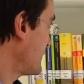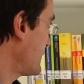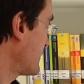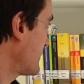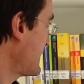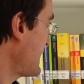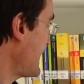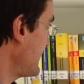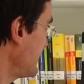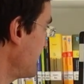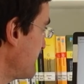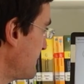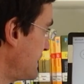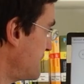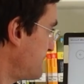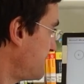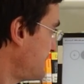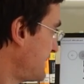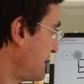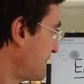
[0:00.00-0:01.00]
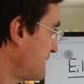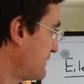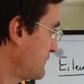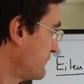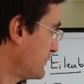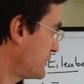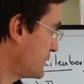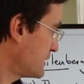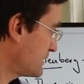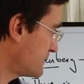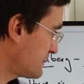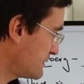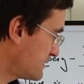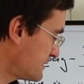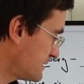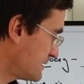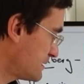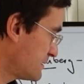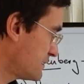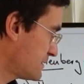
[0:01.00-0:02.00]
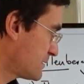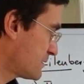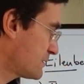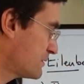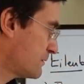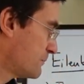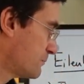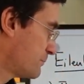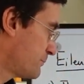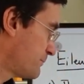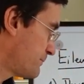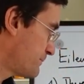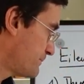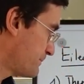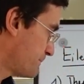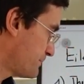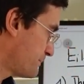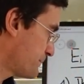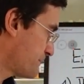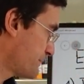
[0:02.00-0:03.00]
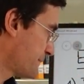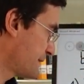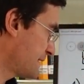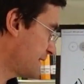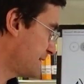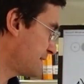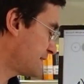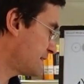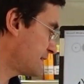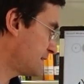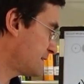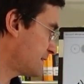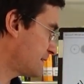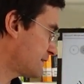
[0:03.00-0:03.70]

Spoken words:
or any map as in one, is